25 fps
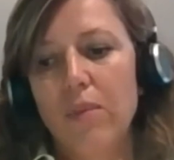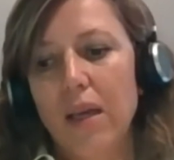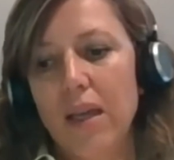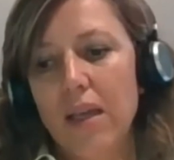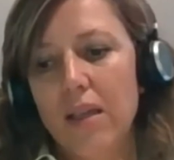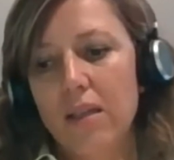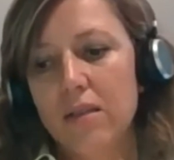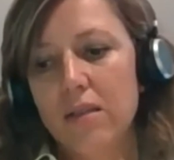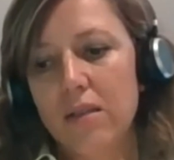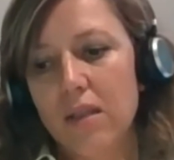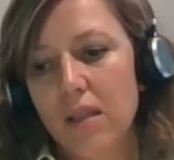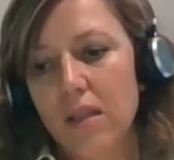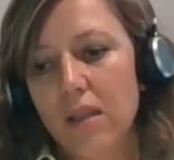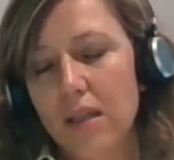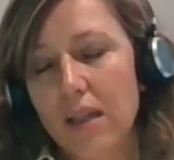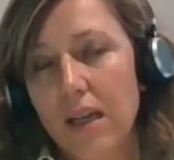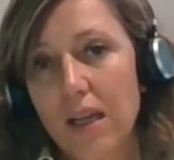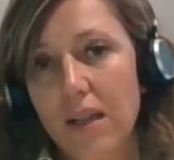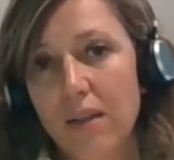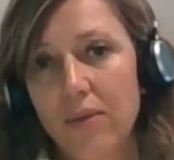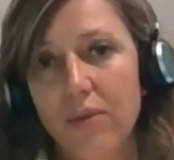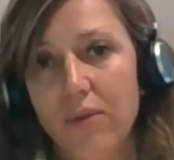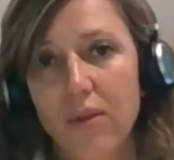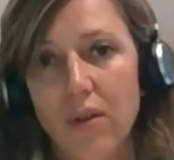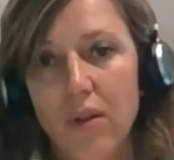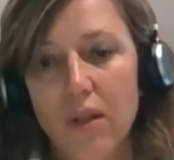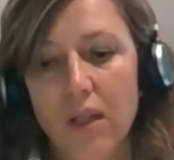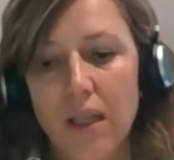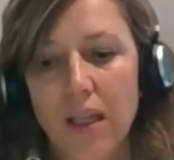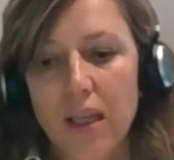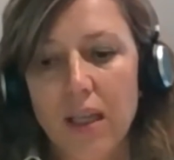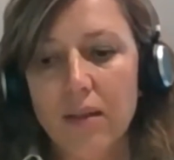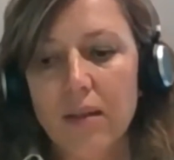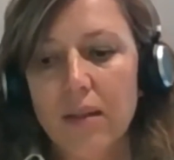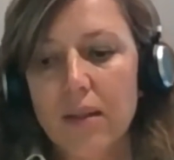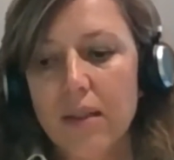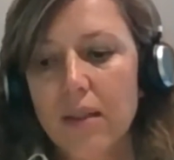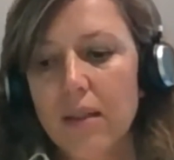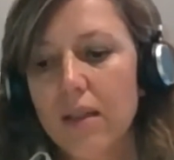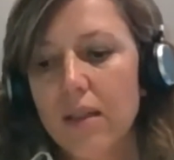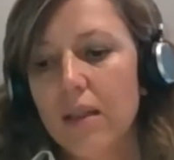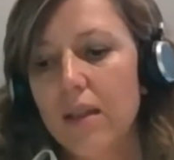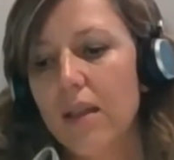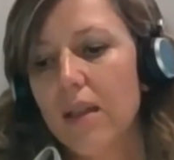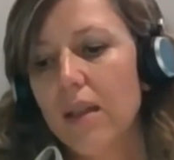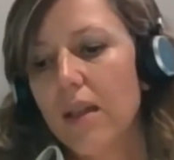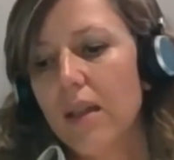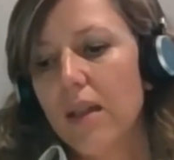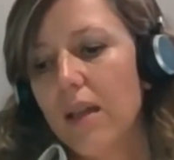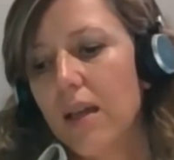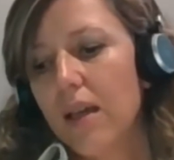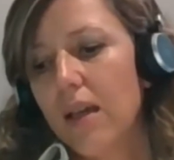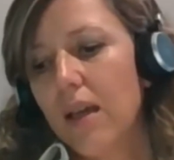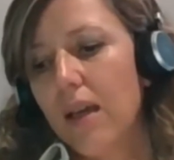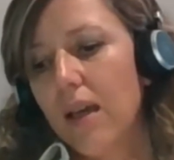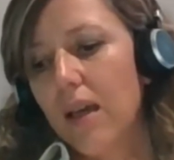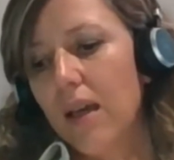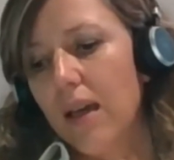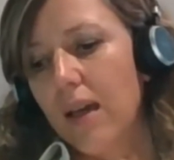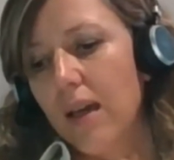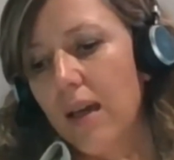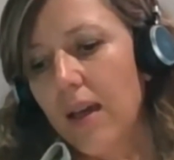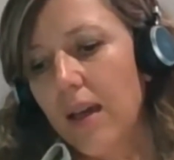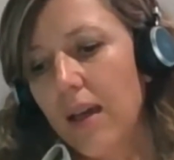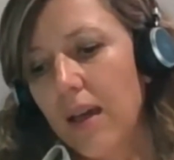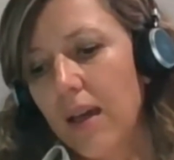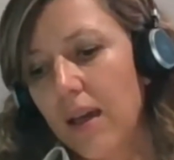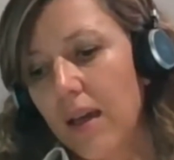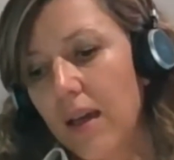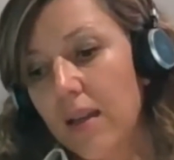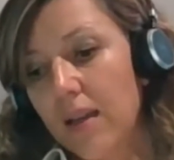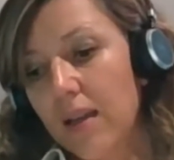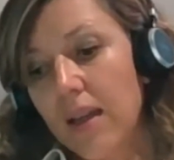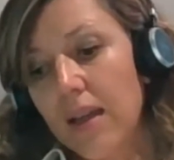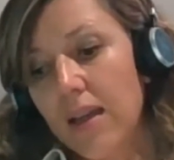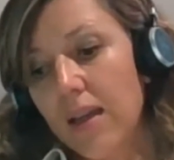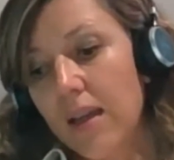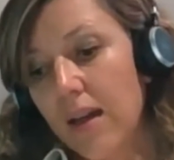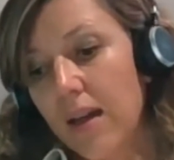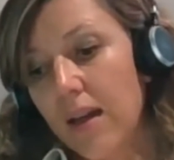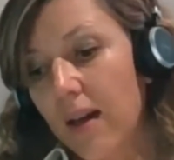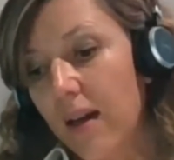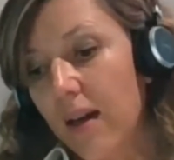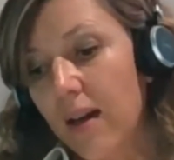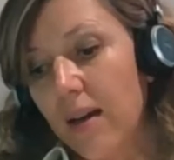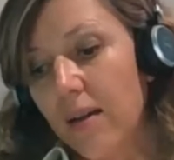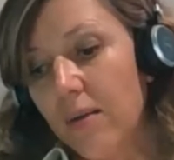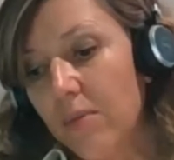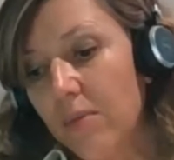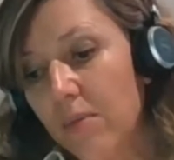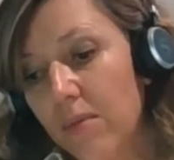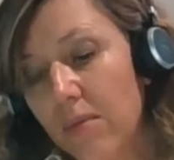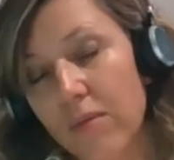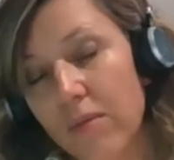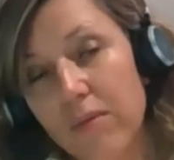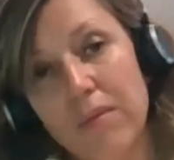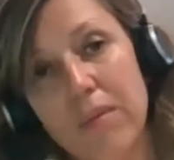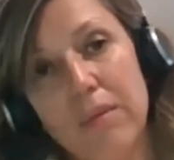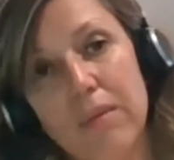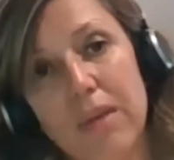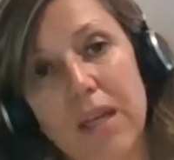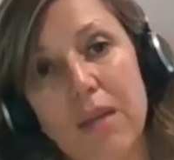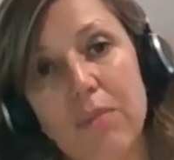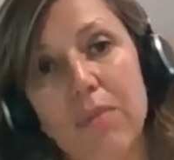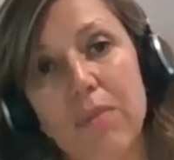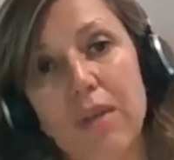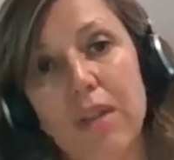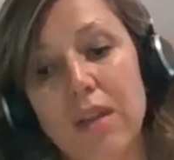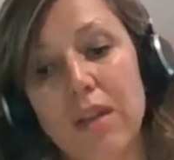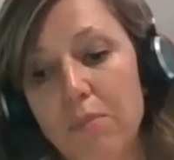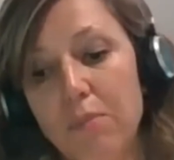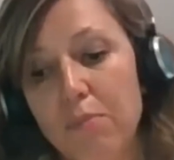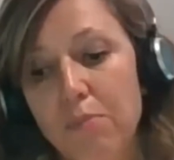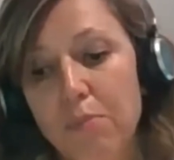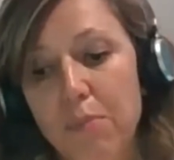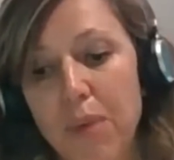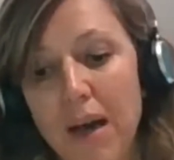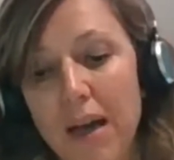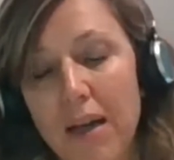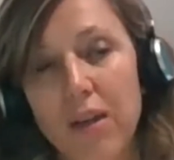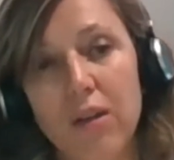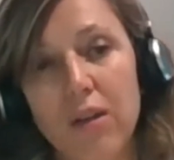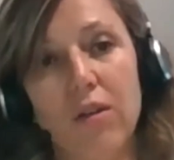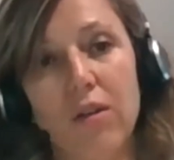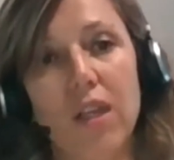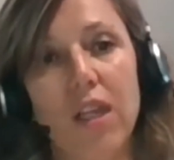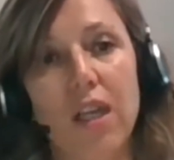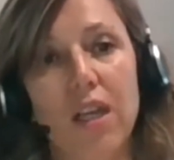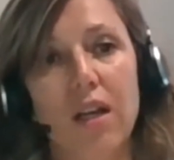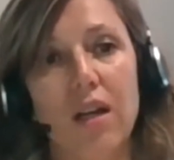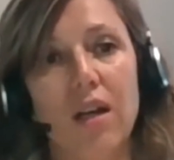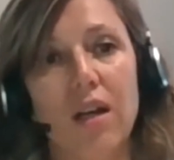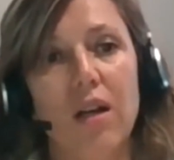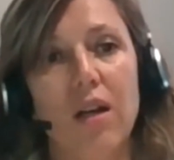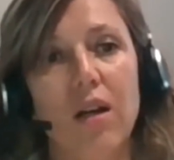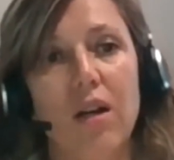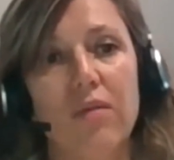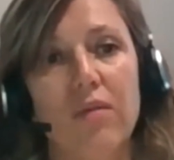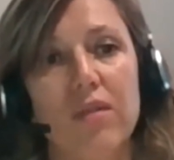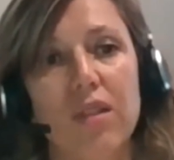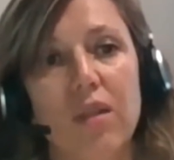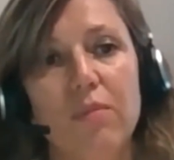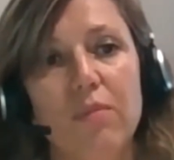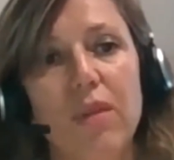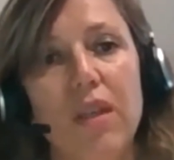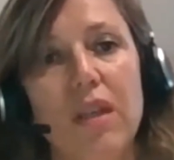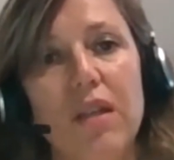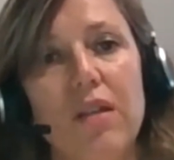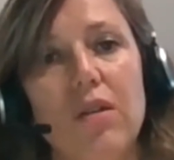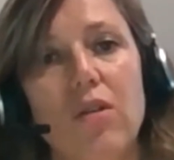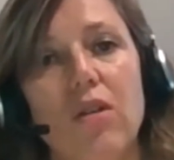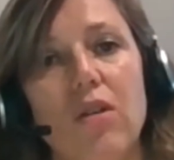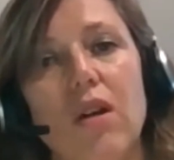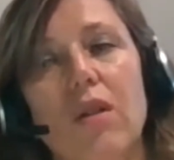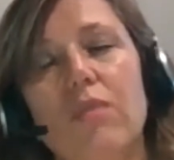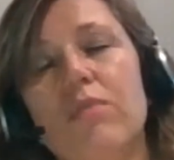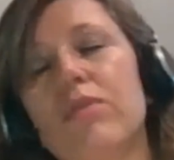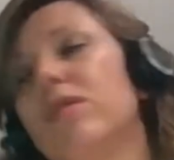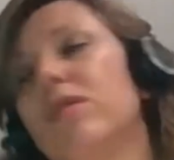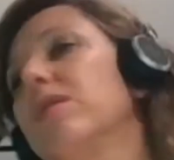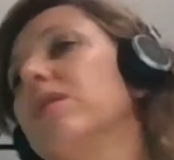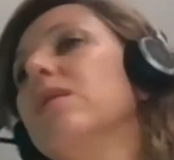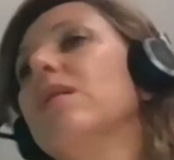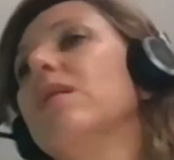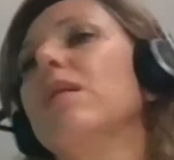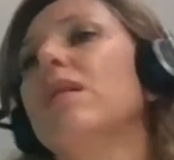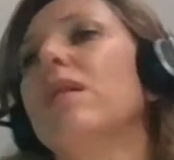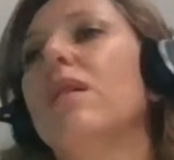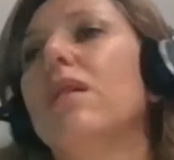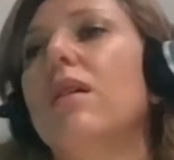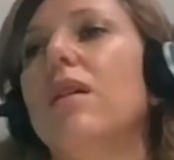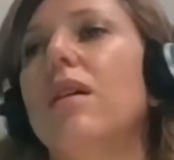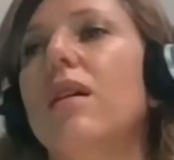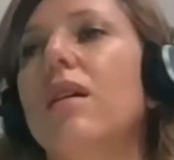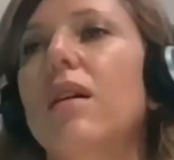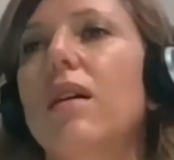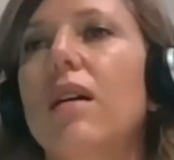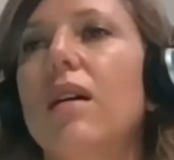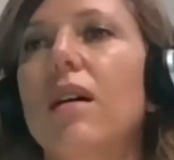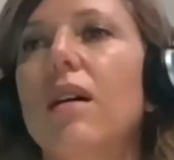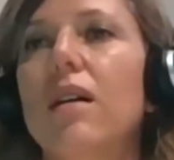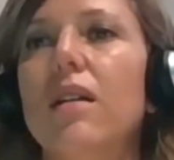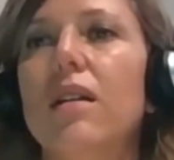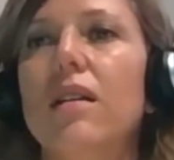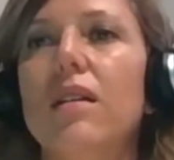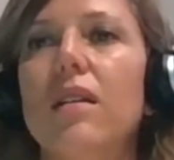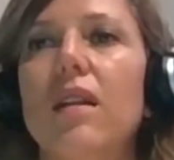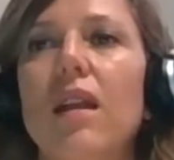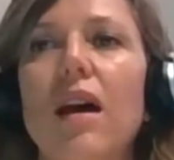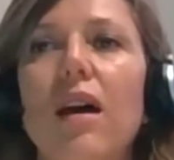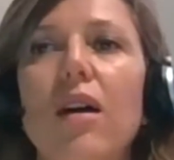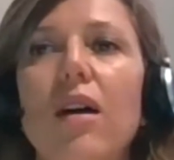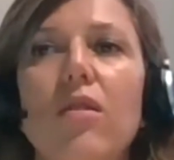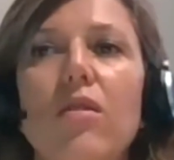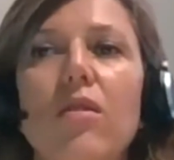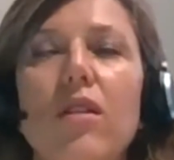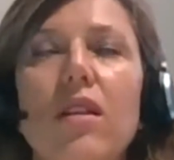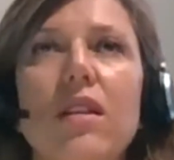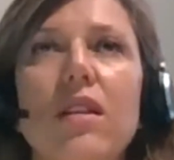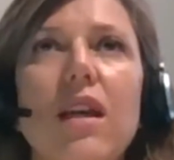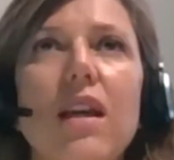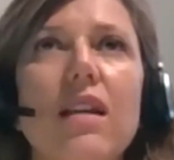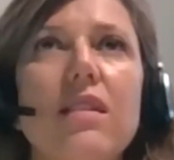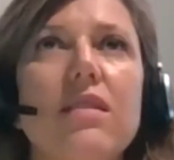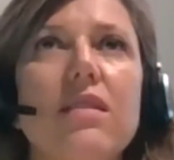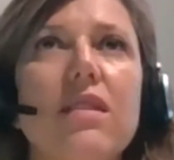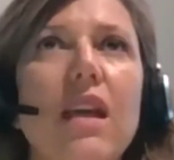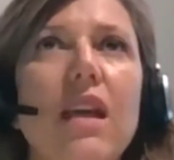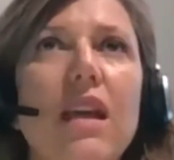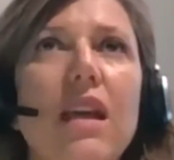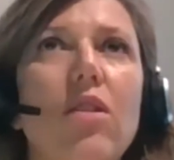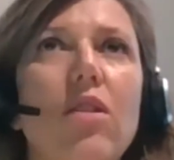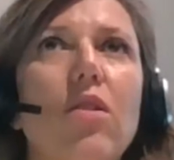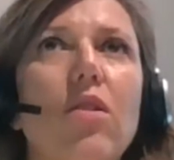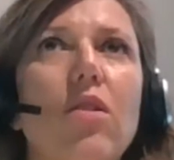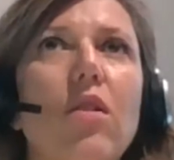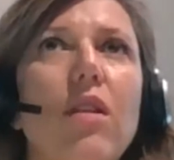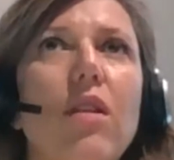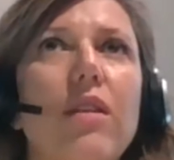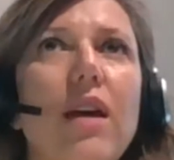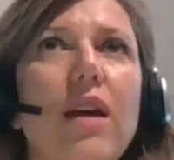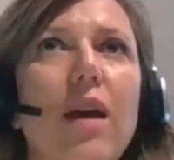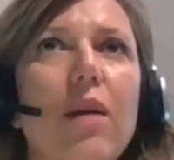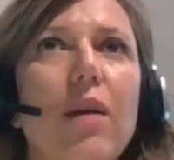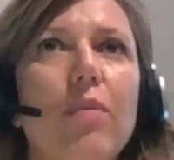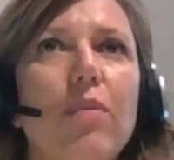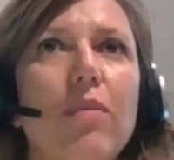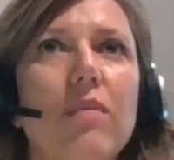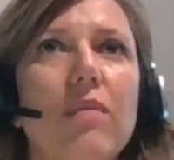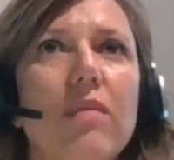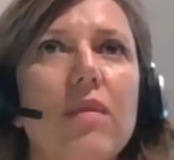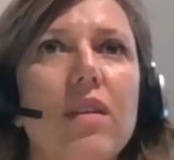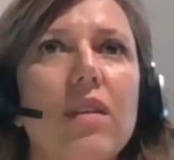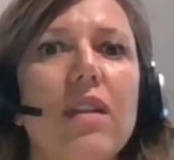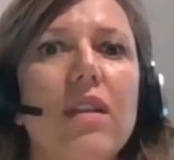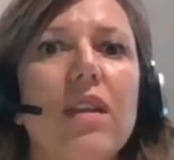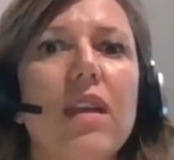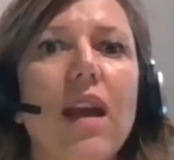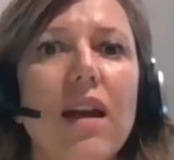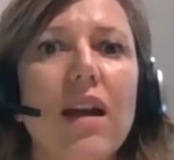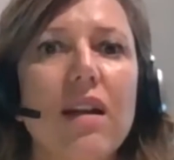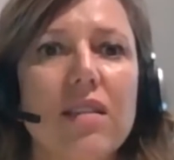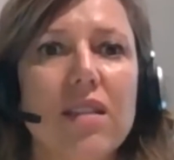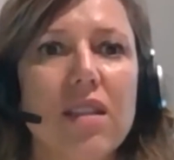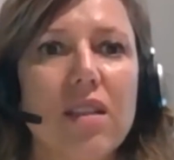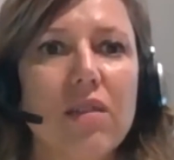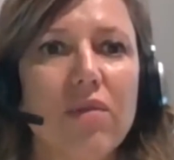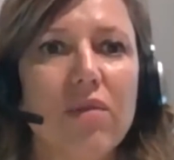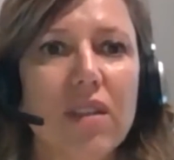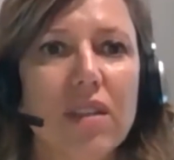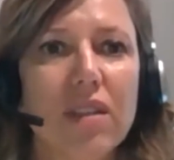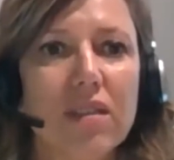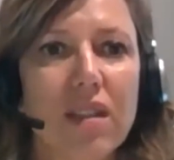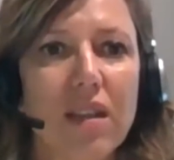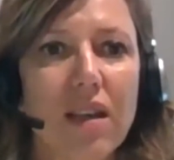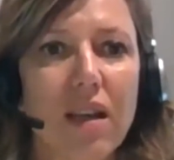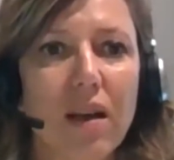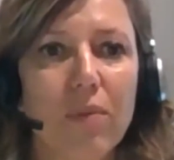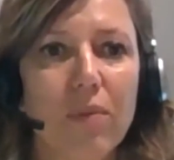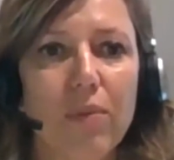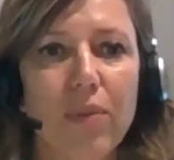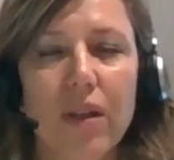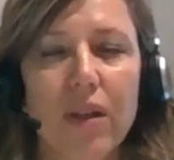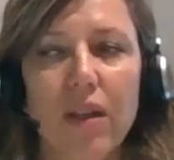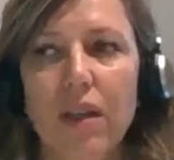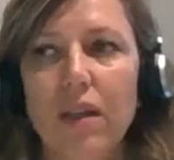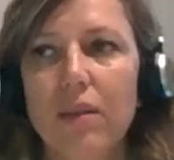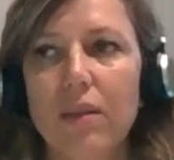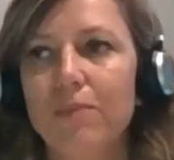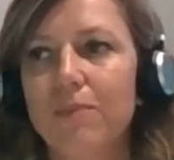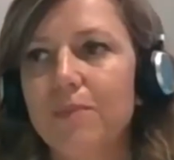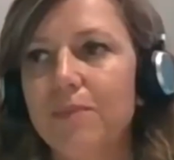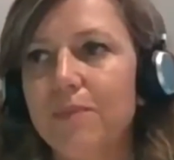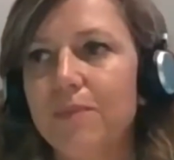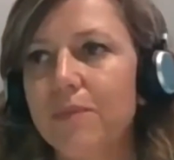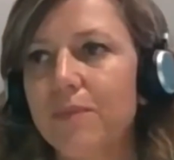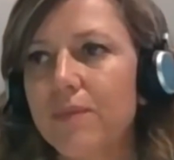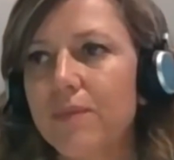based in California. And they are maybe the pioneer of the B Corps. Nowadays, they call them the activist company.